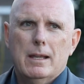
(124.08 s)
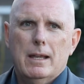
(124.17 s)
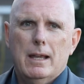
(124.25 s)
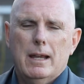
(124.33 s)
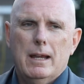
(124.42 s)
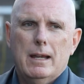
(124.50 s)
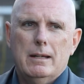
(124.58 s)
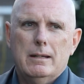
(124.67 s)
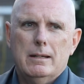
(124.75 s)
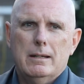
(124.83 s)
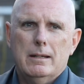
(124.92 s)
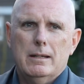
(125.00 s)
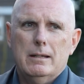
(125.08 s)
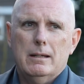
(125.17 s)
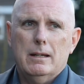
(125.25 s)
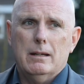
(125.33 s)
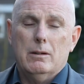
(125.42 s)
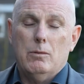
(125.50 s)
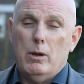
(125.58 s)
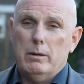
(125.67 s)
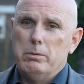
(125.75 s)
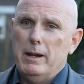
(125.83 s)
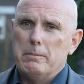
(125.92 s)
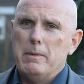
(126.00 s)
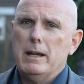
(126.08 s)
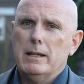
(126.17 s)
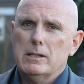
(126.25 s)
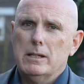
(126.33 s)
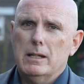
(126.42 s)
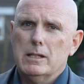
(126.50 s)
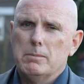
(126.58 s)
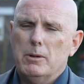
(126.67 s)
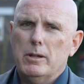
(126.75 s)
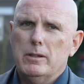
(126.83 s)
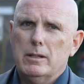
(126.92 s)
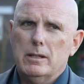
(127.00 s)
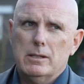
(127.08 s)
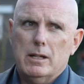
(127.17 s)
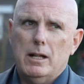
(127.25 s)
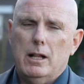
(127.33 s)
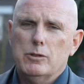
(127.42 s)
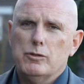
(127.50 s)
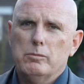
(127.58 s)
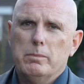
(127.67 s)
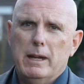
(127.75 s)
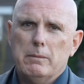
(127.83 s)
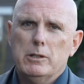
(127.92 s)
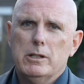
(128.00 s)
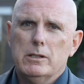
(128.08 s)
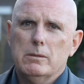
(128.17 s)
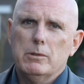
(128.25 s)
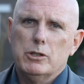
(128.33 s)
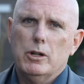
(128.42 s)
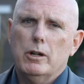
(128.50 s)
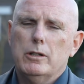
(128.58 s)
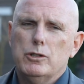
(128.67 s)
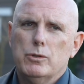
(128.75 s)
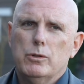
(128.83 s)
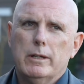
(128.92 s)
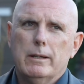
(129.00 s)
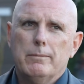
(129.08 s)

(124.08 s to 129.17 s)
and in quite a pragmatic sense. But I think there's a culture of pragmatism which I enjoy.